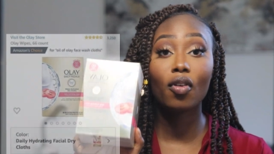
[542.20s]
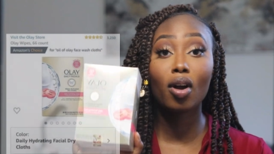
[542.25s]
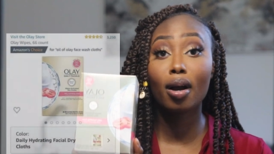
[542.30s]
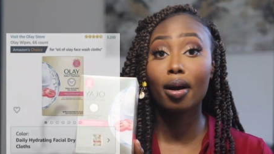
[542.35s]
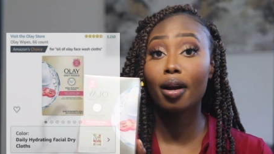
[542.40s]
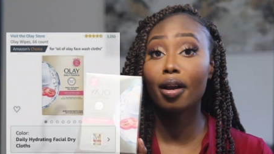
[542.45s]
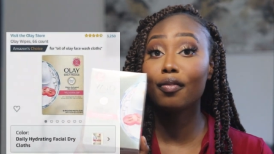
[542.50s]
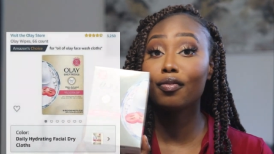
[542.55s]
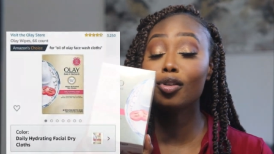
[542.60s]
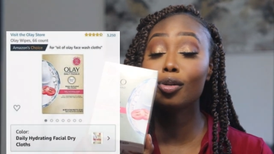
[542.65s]

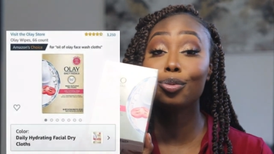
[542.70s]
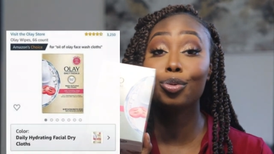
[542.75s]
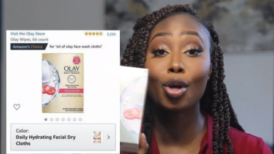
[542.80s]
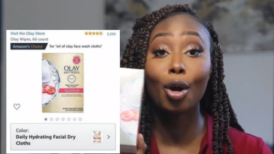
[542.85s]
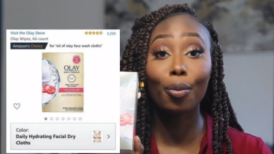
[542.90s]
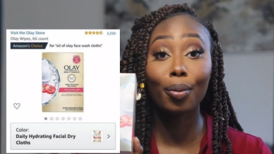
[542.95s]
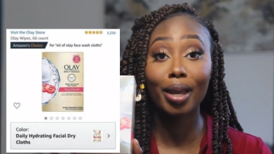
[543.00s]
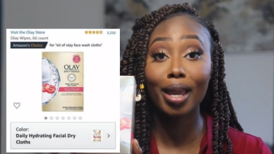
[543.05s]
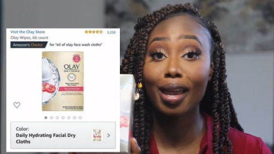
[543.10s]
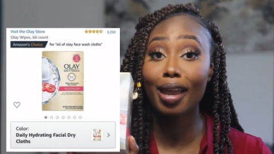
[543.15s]
far, if you
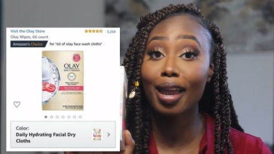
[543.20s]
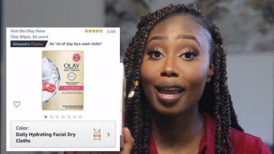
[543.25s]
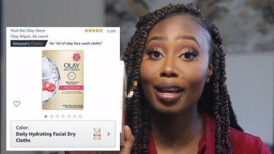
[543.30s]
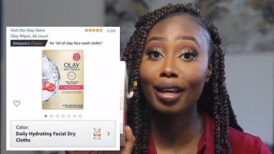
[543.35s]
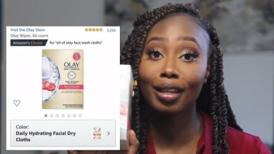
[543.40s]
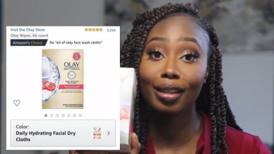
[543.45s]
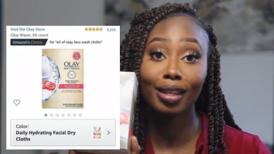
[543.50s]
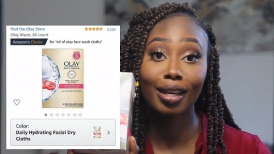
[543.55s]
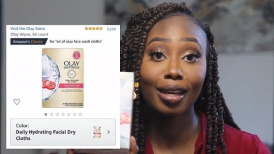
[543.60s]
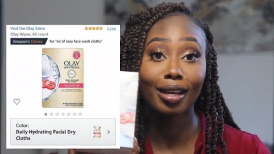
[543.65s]
don't get
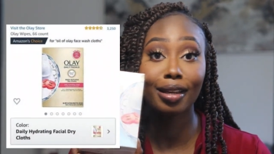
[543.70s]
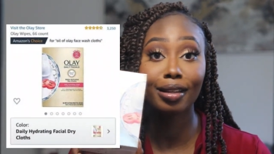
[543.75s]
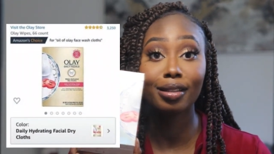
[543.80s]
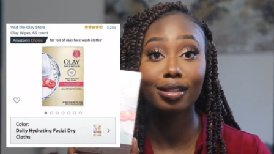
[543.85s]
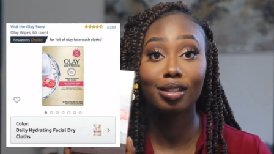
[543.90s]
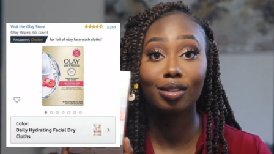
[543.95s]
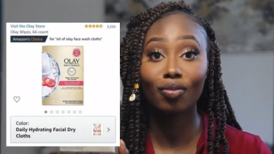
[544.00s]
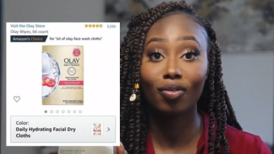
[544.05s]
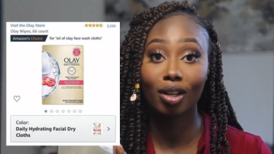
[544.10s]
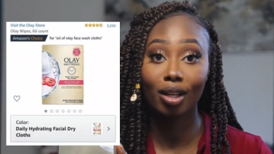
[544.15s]
anything in
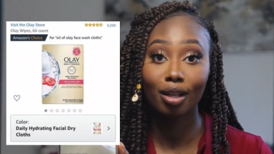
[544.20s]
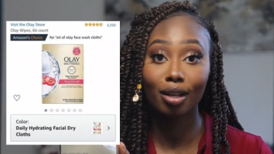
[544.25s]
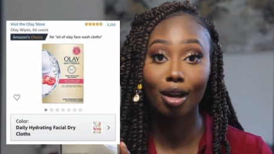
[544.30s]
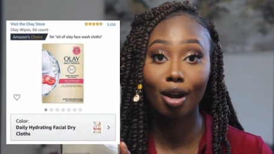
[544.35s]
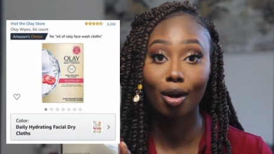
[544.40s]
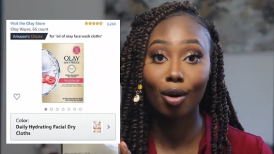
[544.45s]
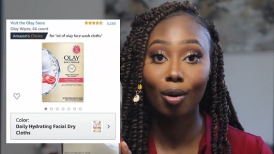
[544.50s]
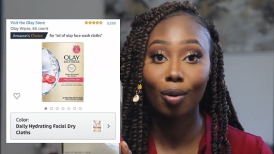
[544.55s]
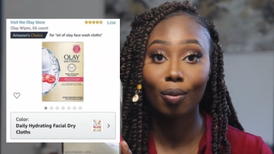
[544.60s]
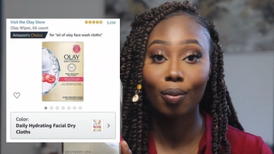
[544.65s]
this
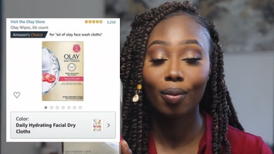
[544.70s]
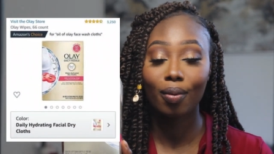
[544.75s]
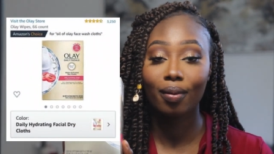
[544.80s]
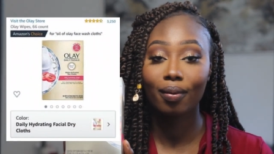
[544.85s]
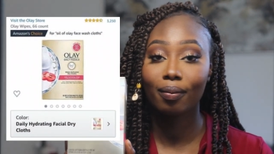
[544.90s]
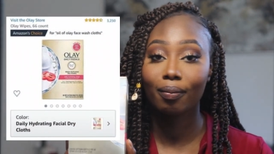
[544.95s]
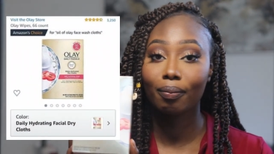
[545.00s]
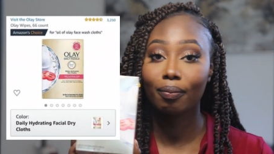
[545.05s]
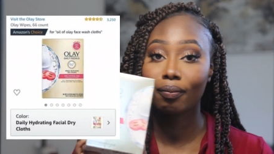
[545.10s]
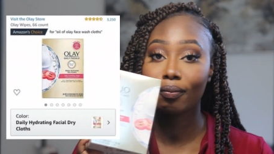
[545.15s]
video,
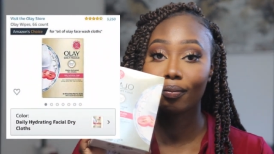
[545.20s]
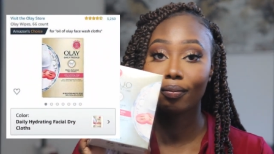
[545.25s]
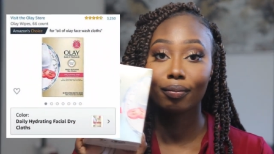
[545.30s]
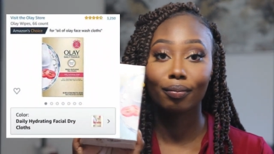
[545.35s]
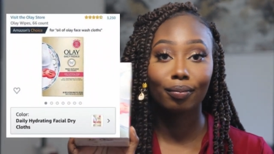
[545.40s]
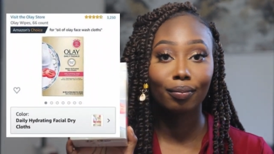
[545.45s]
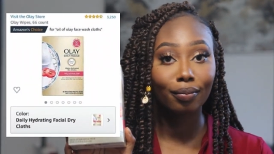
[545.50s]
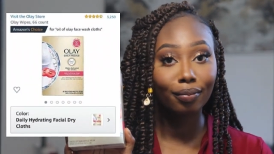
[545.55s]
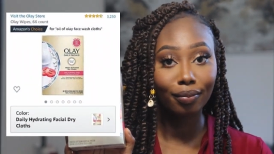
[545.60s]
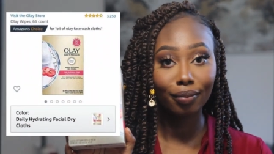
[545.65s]

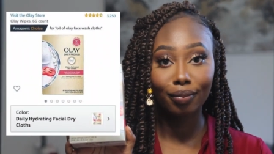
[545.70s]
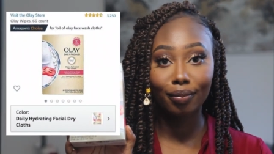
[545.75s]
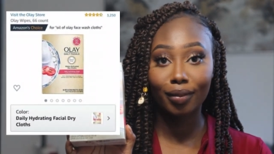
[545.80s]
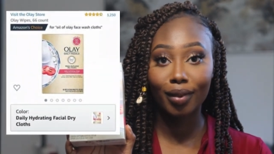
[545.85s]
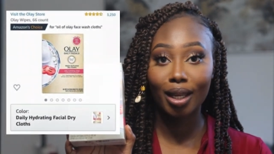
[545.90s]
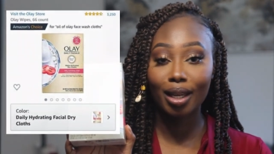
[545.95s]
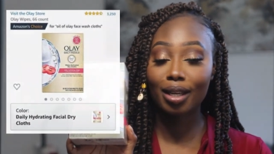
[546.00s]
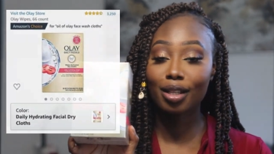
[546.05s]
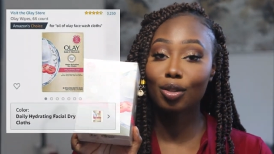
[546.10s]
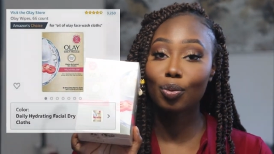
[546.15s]

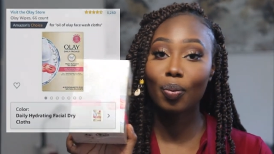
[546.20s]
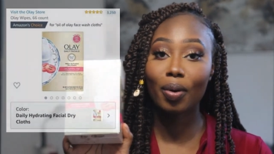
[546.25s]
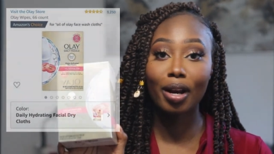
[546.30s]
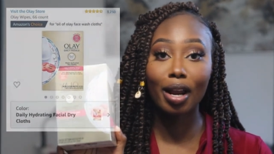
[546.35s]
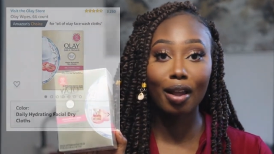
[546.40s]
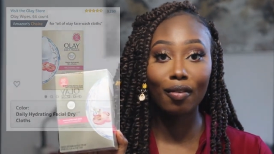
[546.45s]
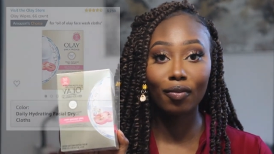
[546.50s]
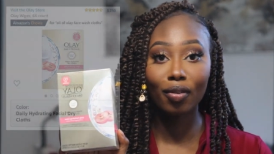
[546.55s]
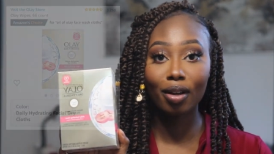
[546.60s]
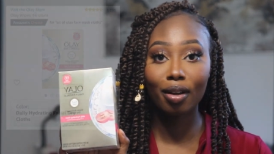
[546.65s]
it's
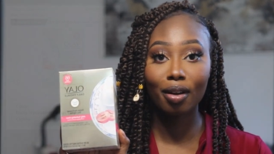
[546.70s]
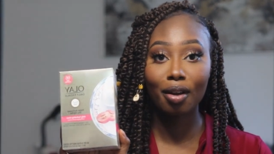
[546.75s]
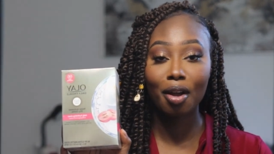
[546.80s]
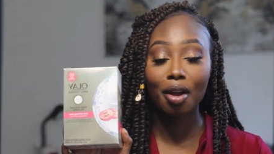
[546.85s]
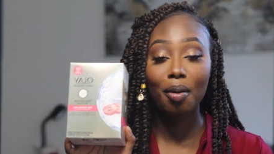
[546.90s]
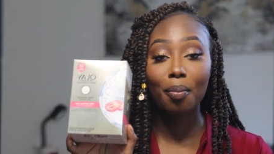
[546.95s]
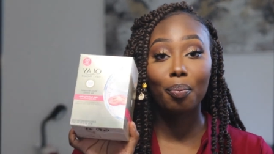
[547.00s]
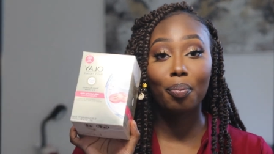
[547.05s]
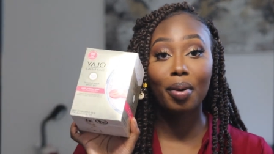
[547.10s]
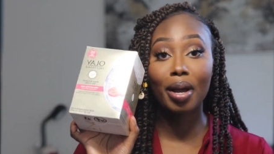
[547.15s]
whatever,
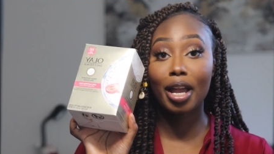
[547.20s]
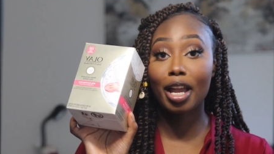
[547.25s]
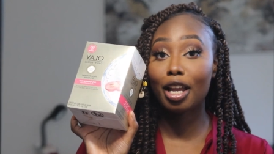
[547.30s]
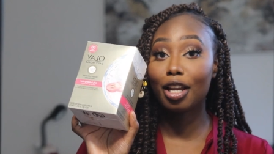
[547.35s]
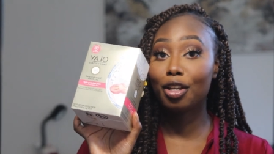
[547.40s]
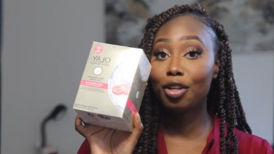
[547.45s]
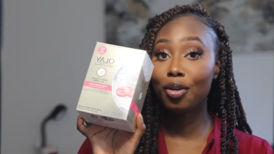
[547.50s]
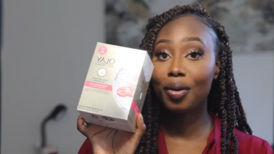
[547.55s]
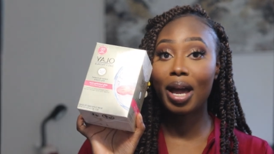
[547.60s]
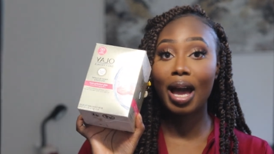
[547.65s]

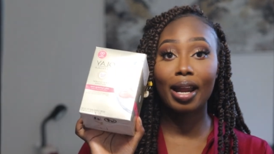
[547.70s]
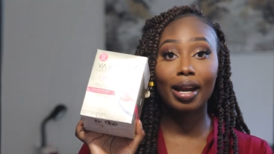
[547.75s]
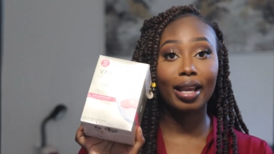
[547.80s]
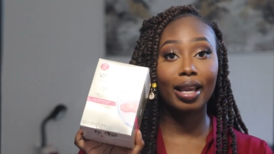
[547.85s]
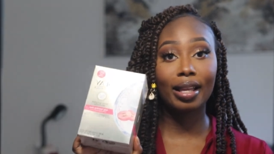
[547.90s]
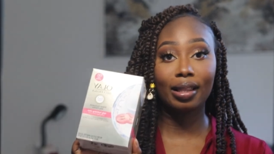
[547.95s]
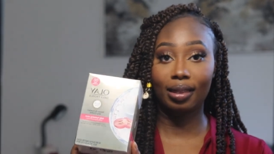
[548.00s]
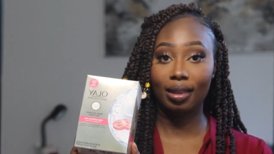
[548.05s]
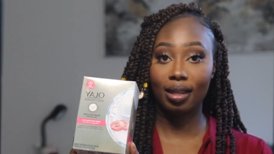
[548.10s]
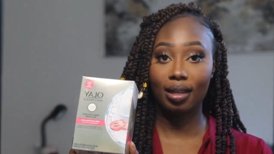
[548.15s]
but you gotta
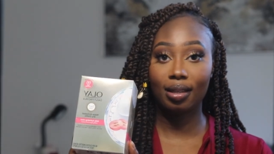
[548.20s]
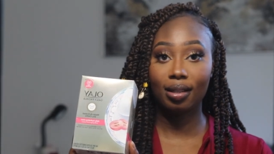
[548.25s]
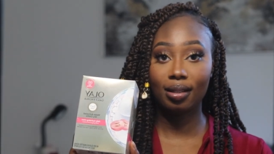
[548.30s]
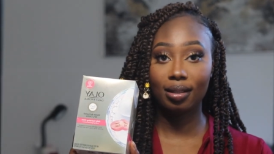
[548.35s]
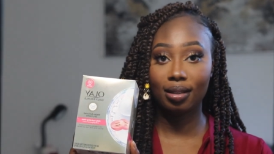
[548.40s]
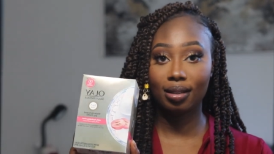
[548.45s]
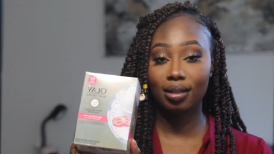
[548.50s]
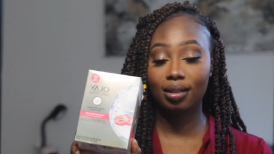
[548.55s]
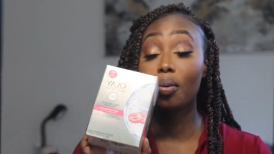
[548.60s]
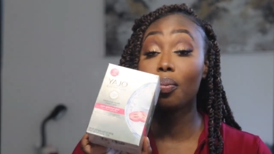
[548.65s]
get
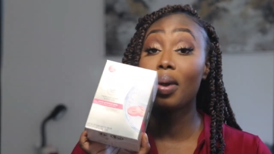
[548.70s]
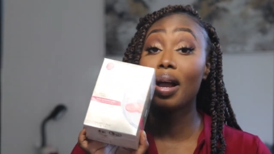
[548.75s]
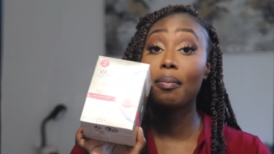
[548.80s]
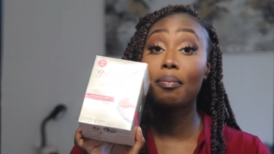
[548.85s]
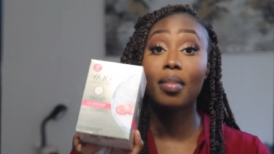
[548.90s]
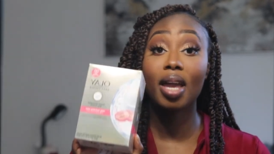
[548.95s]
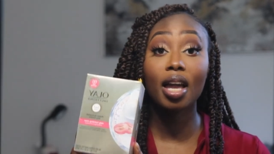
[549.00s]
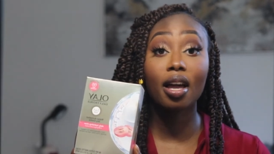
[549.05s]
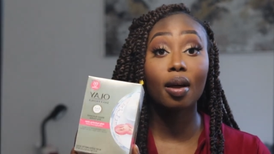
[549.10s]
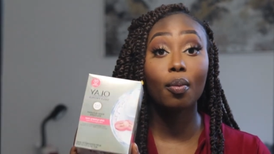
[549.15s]
this. For my
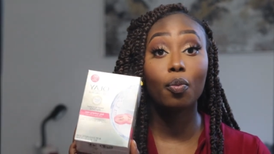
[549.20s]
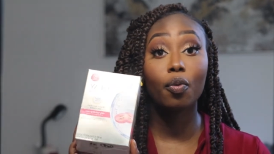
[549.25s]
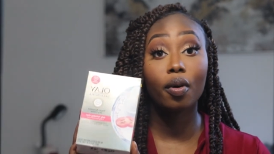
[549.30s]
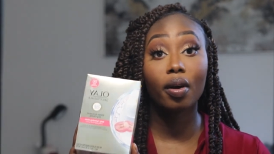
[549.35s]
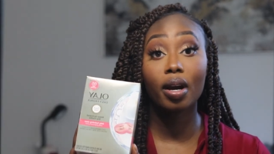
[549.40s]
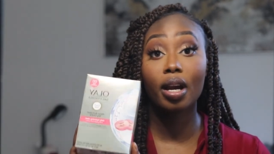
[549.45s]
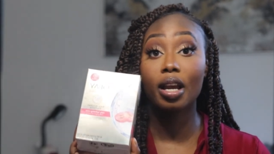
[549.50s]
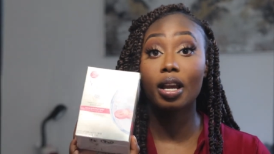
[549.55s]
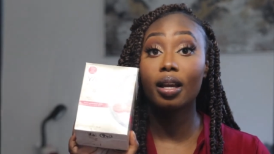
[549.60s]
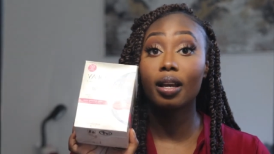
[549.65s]
makeup
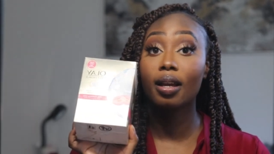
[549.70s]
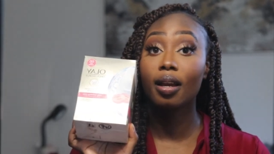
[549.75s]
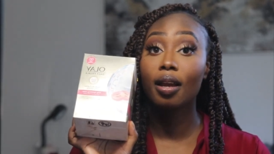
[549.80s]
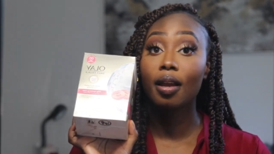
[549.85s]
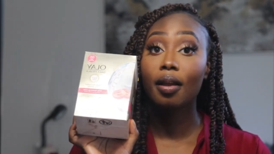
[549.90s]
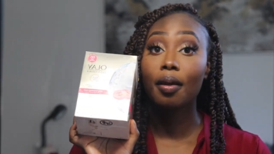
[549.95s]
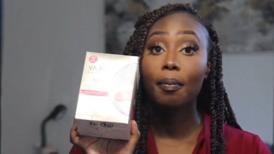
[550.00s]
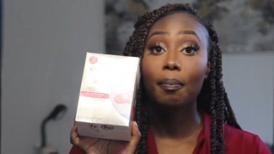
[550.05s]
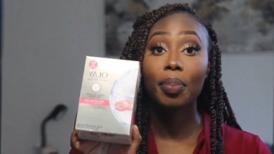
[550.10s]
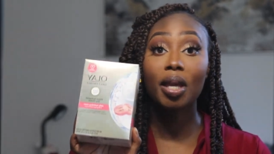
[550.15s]
wearing
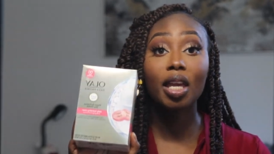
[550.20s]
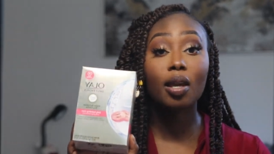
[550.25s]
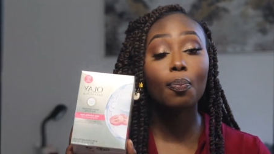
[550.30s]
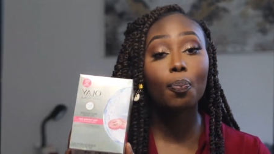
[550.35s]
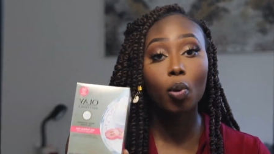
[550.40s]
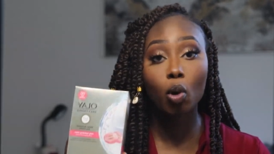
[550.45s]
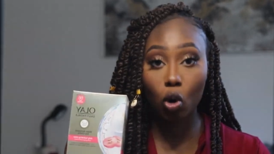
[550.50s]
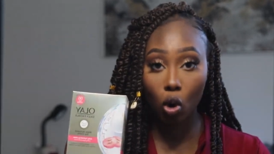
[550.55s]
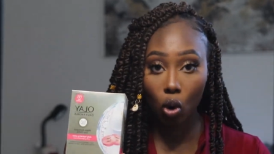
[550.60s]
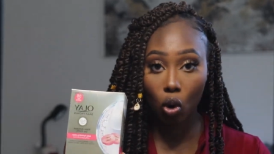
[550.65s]

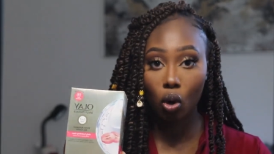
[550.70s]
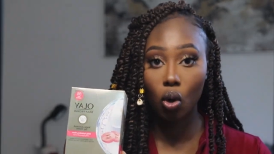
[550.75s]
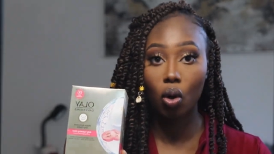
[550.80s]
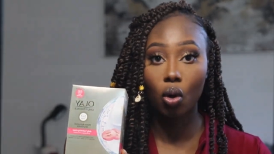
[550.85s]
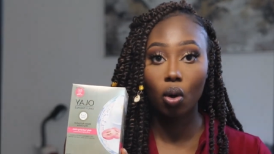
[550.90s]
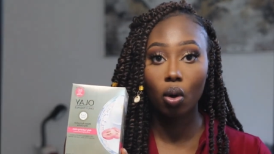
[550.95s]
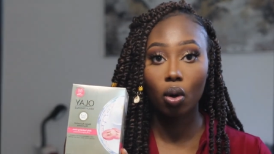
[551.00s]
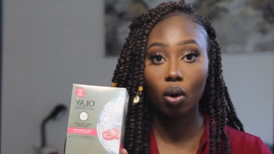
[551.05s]
people,